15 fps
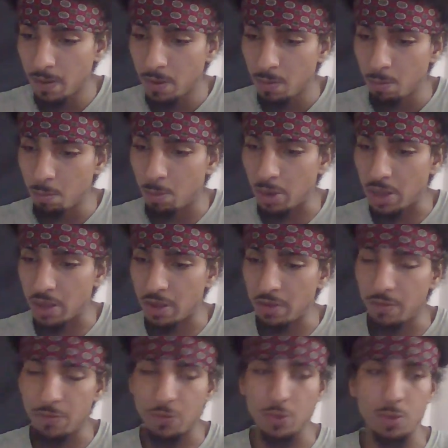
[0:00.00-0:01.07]
but
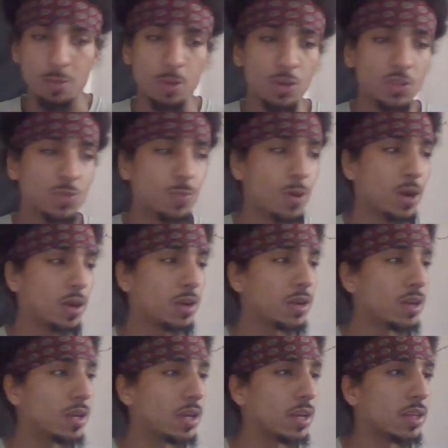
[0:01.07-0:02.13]
for the most part,
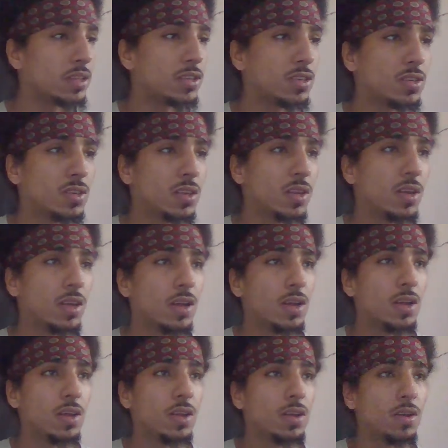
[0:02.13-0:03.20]
it's
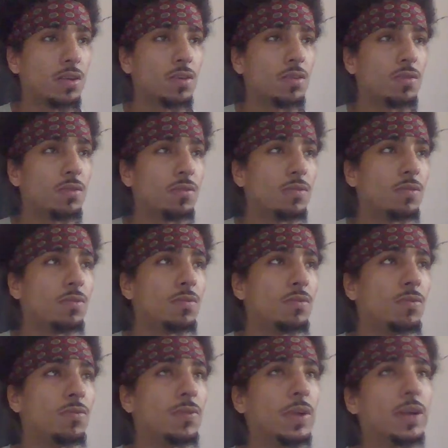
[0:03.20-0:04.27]

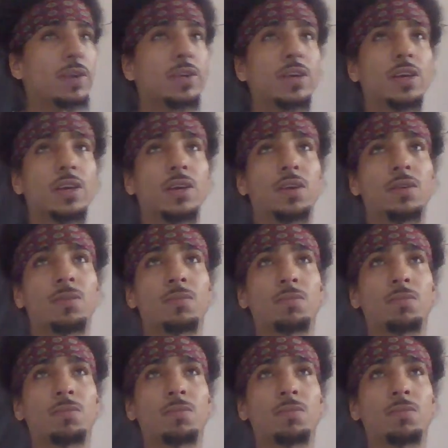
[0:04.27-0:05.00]
very,